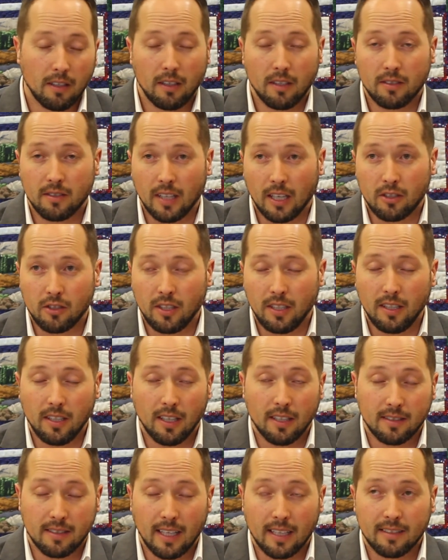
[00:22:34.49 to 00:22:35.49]
assessing
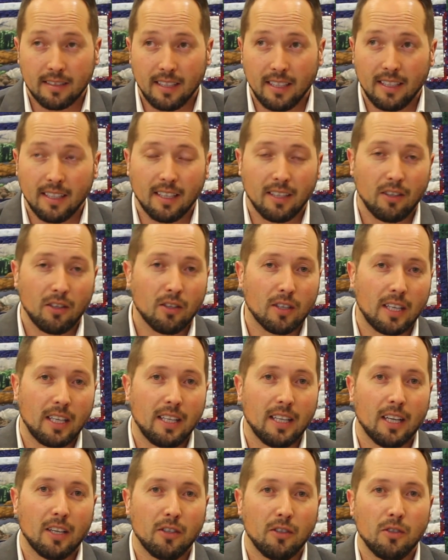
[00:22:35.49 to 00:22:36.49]
and
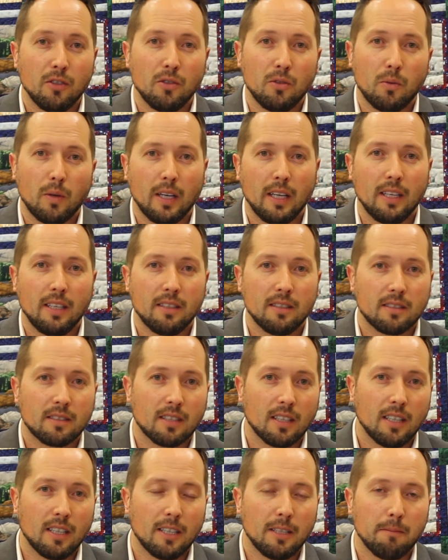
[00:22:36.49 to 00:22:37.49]
looking at new
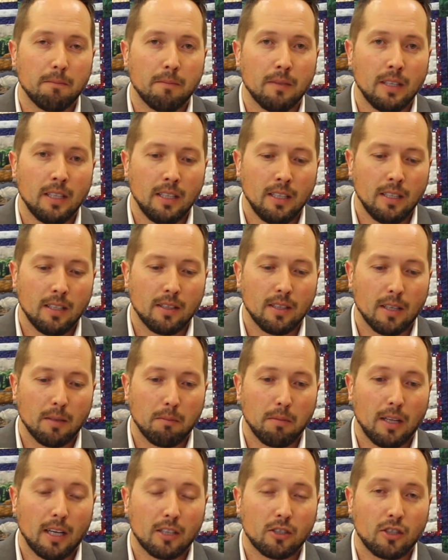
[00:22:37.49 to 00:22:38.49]
ways
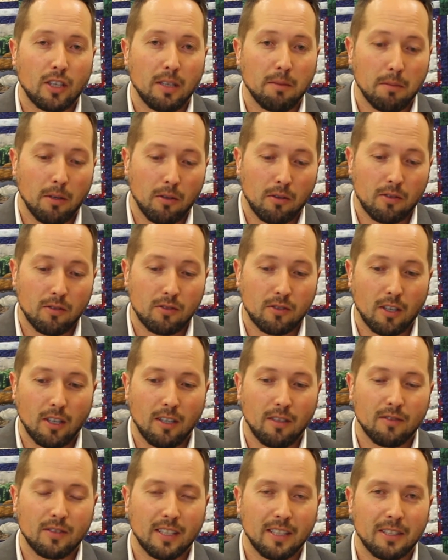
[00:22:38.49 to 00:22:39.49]
that blockchain both
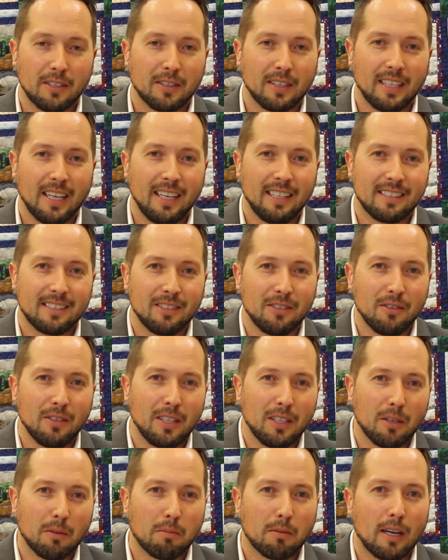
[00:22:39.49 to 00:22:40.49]
solves and creates new
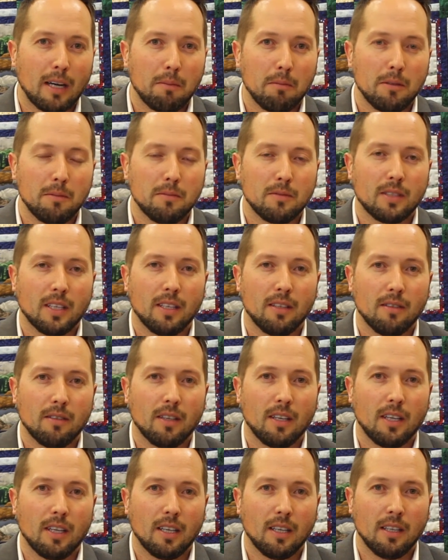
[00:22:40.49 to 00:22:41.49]
legal problems,
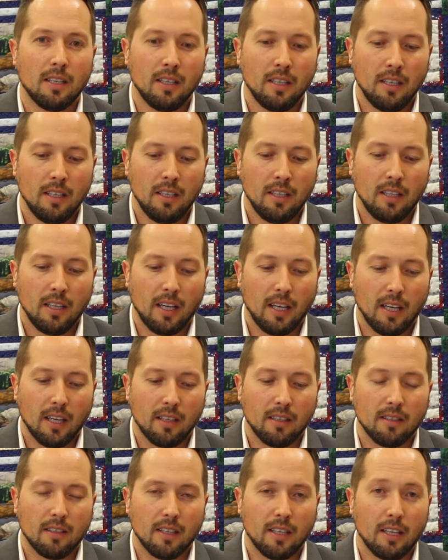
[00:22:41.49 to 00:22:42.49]
and
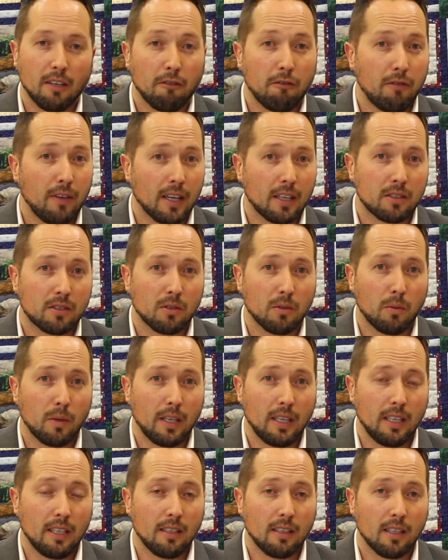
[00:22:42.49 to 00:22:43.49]
it affects the
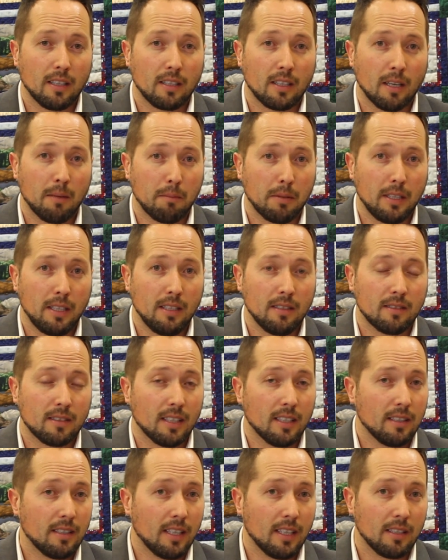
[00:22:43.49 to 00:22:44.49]
way that
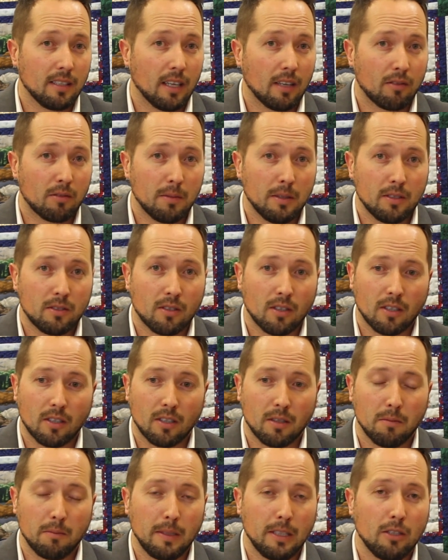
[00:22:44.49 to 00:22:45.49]
companies and governments are
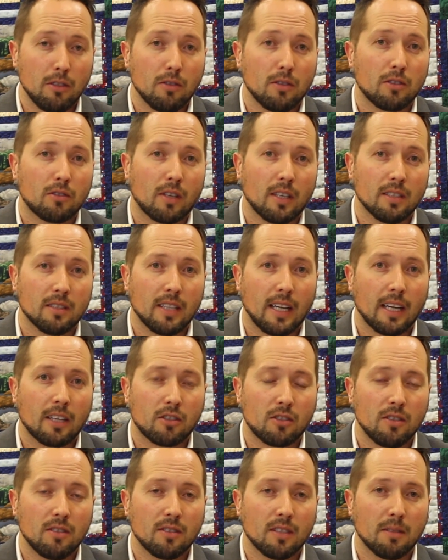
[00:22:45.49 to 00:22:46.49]
going to be doing
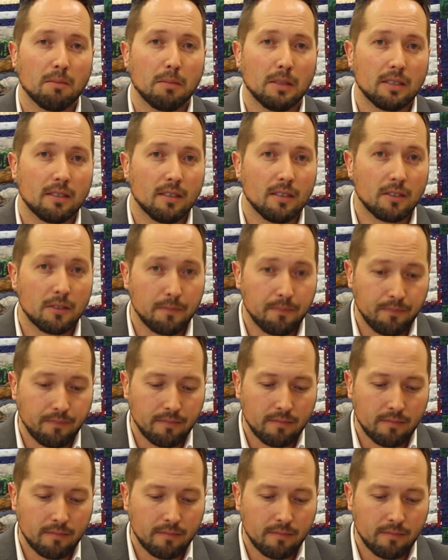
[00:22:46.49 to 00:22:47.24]
transactions and business.